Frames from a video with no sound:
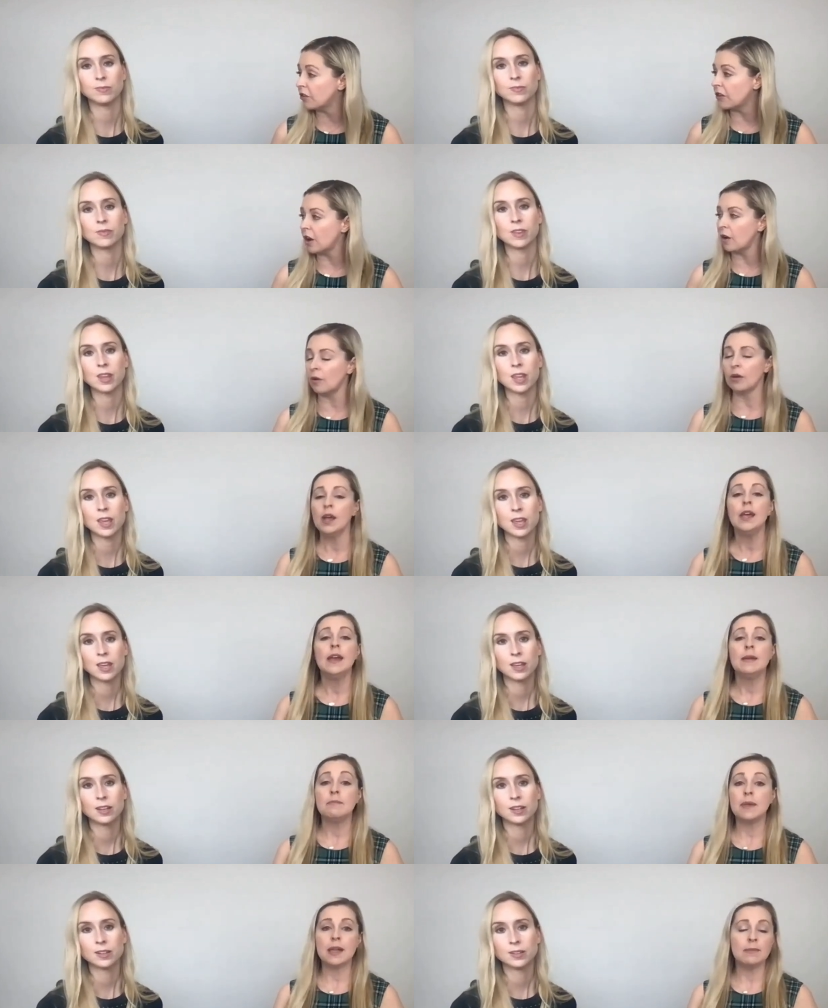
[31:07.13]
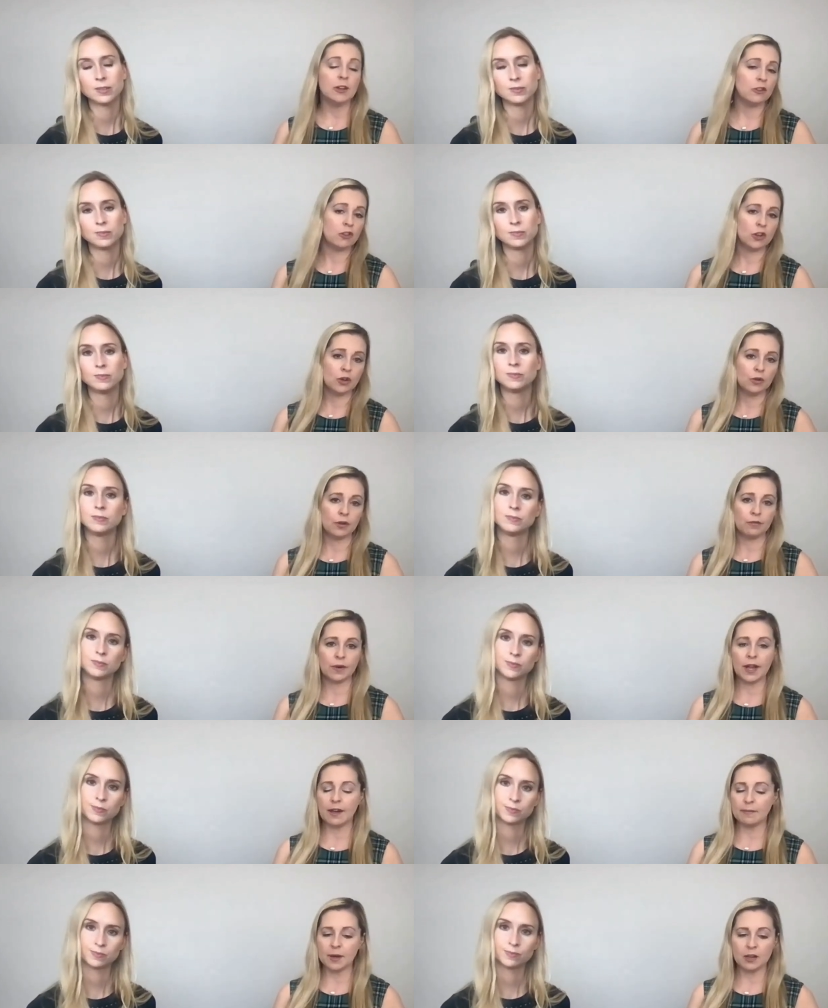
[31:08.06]
Speaker 1: Mm-hmm. So maybe too, if
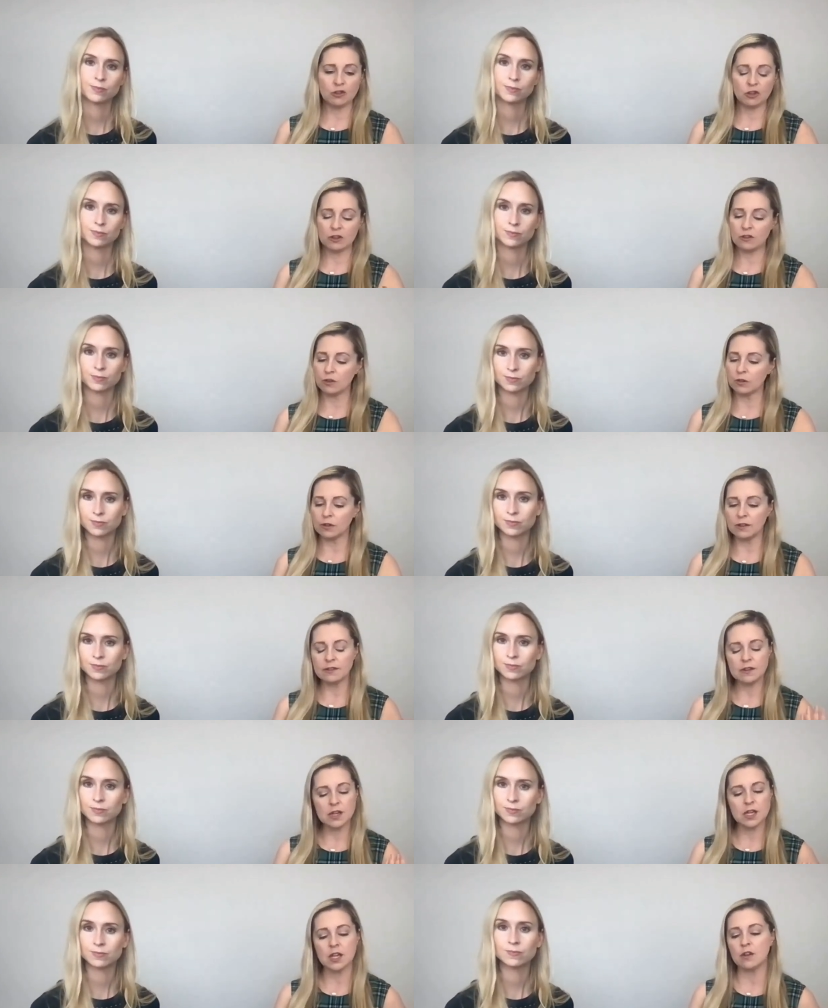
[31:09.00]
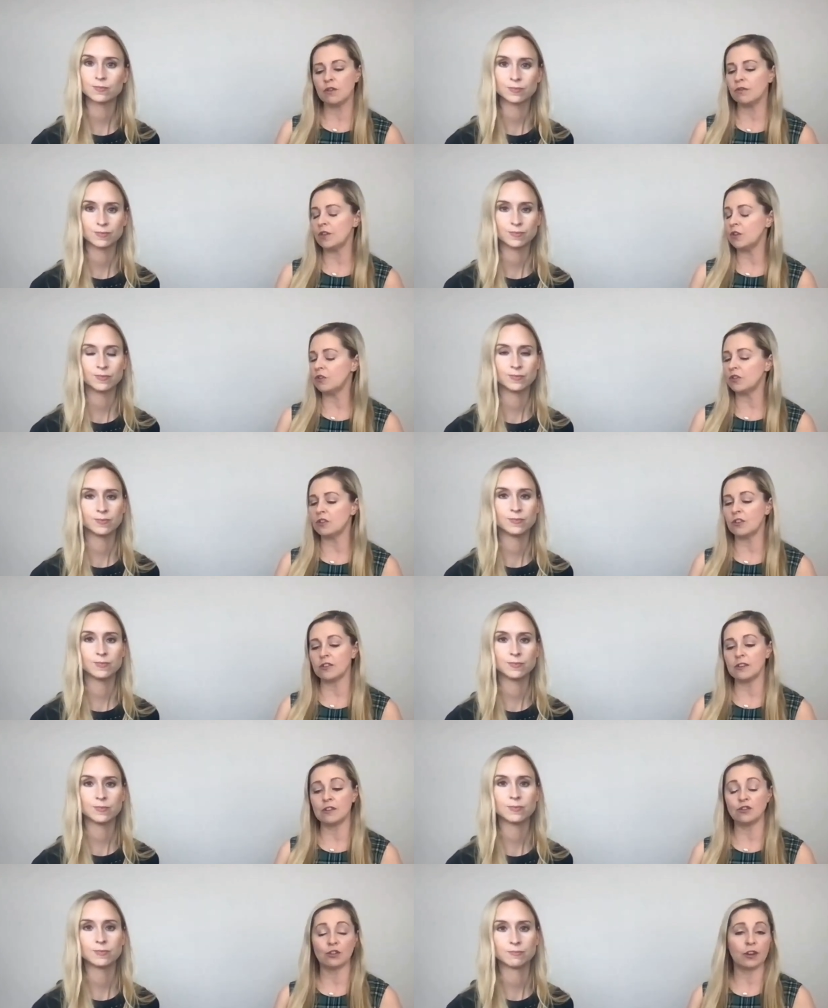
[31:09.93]
we have patients who are listening who've used a mm-hmm.
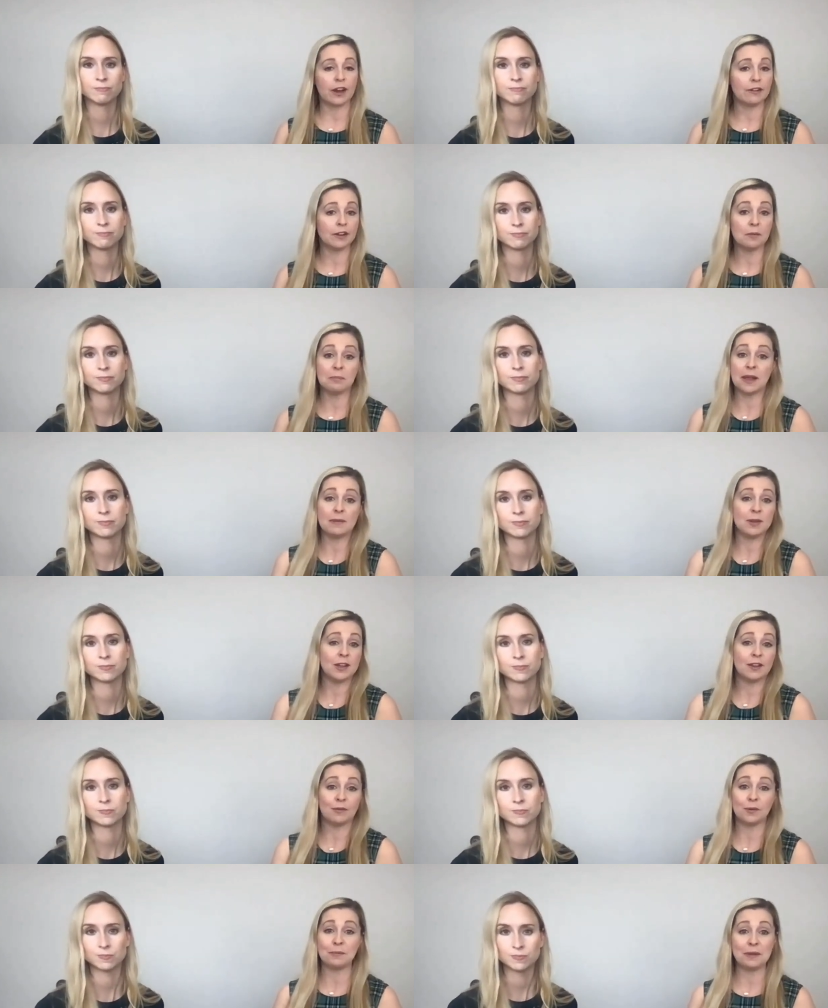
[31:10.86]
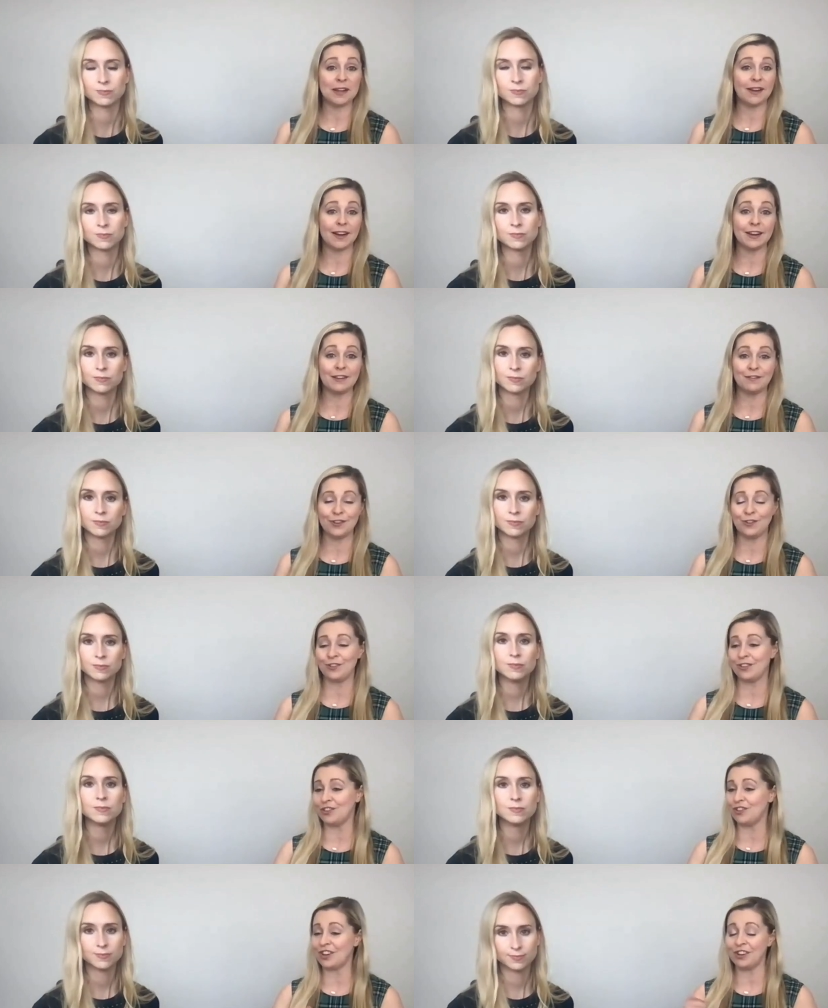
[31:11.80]
gestational carrier, maybe it would be kind of you
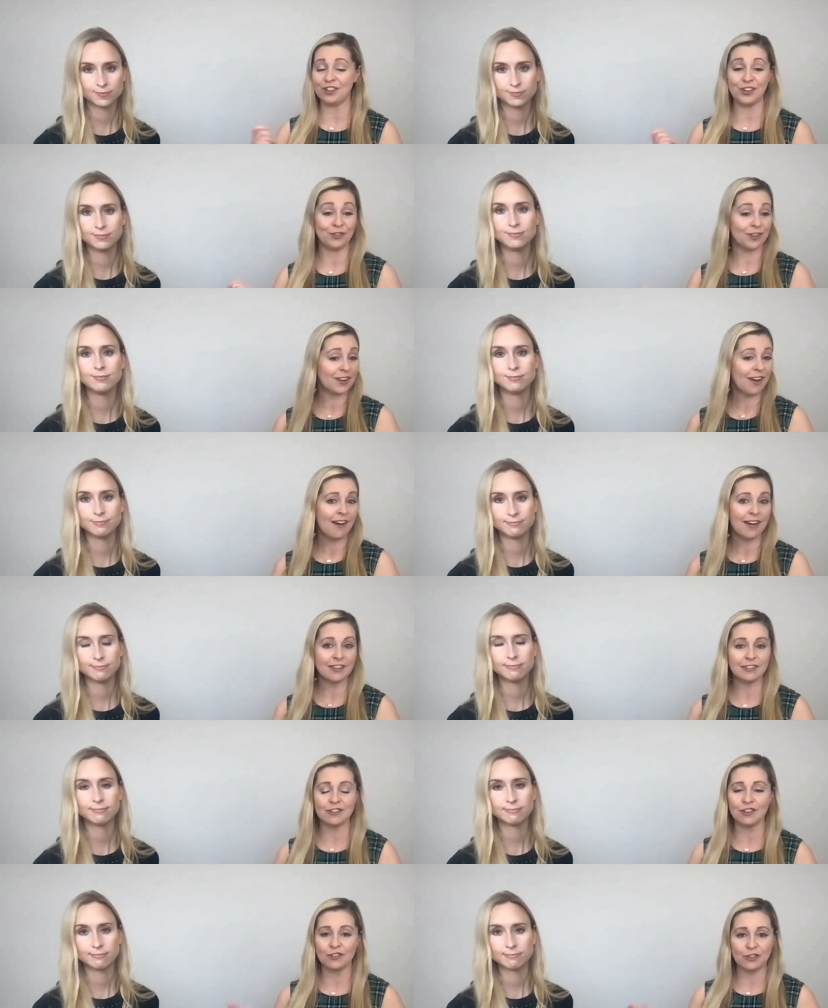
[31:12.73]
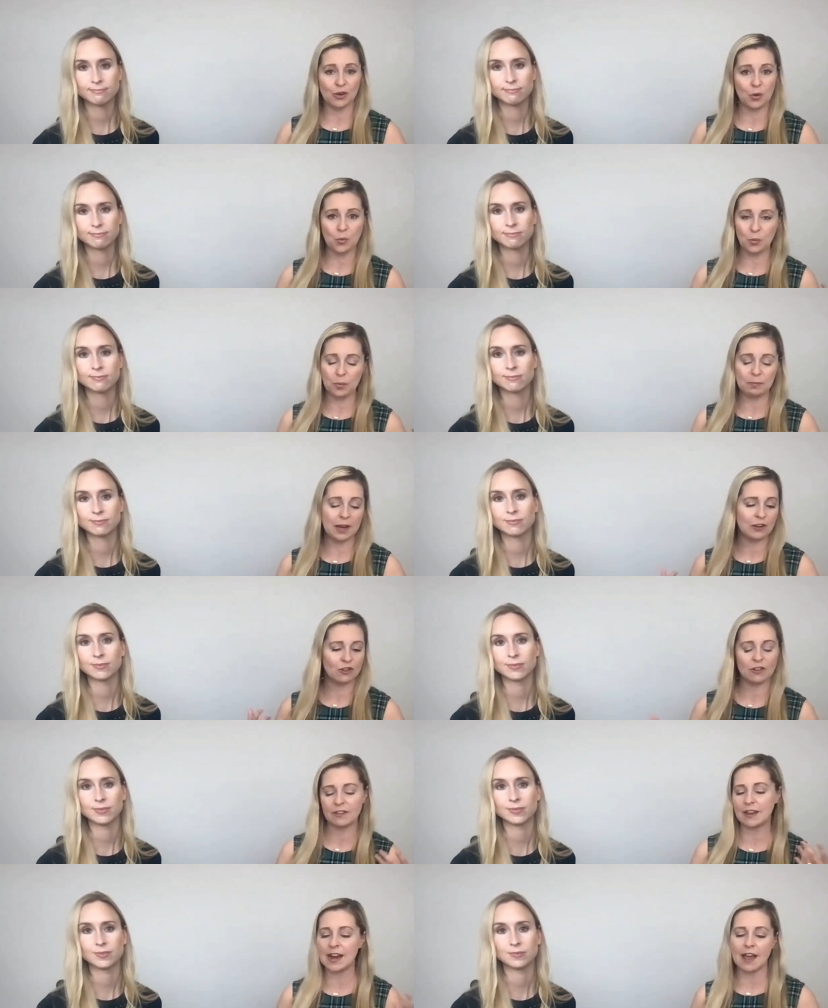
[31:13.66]
to share your mm-hmm. cost, just so
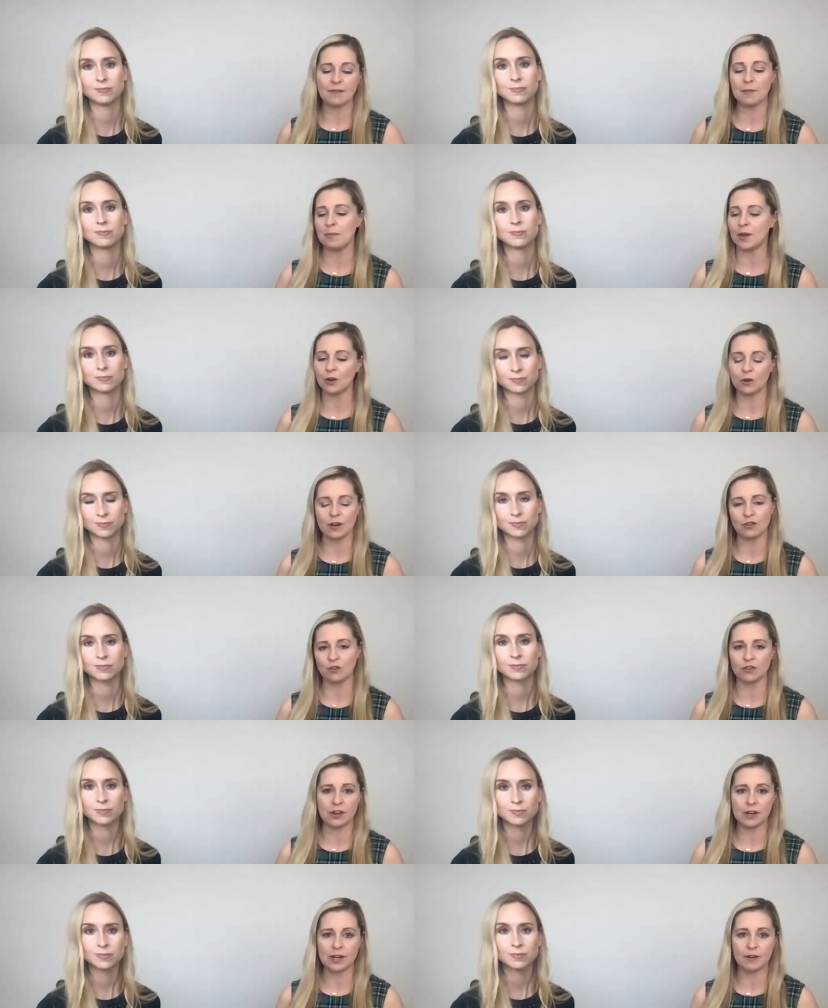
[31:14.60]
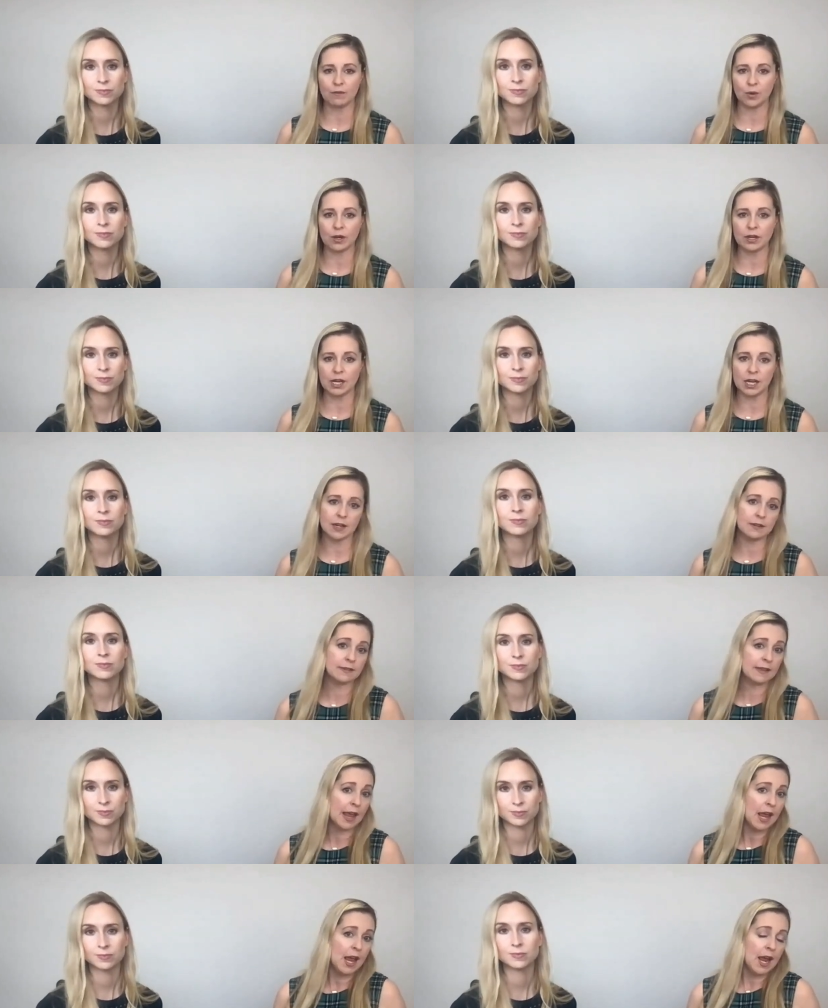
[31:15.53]
patients can have a better understanding of what it is.